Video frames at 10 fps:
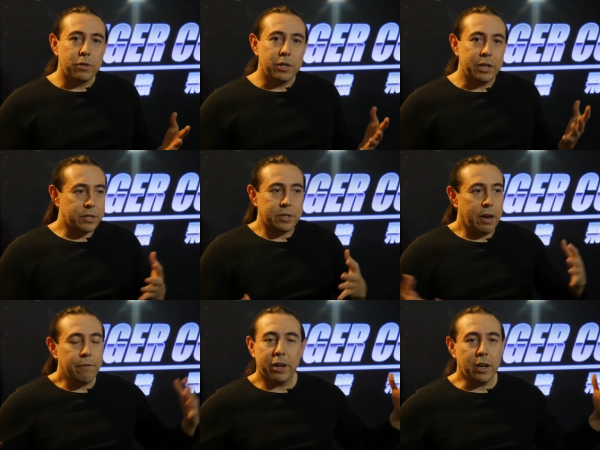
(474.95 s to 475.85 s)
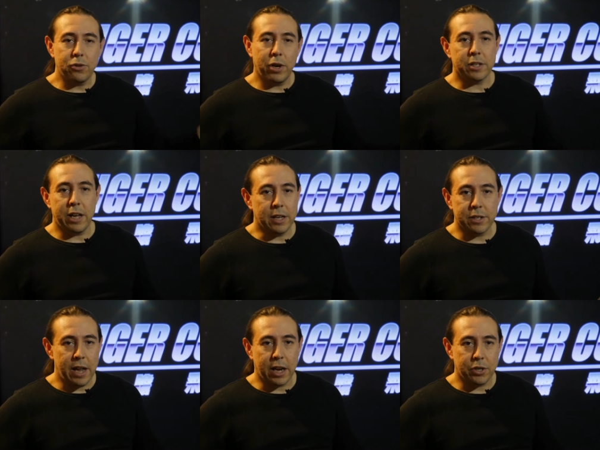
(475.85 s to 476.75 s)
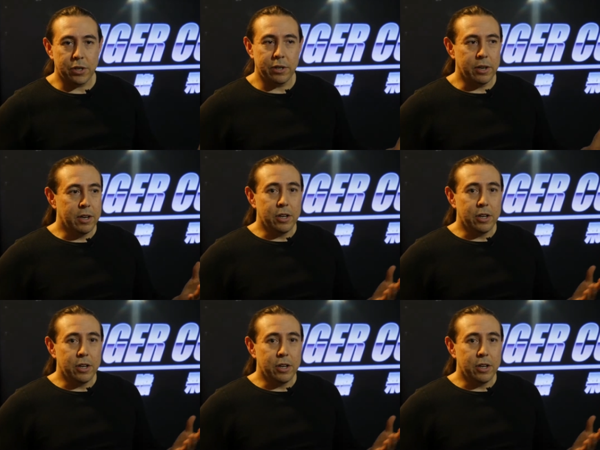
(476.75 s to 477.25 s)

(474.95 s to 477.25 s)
It's every country has an action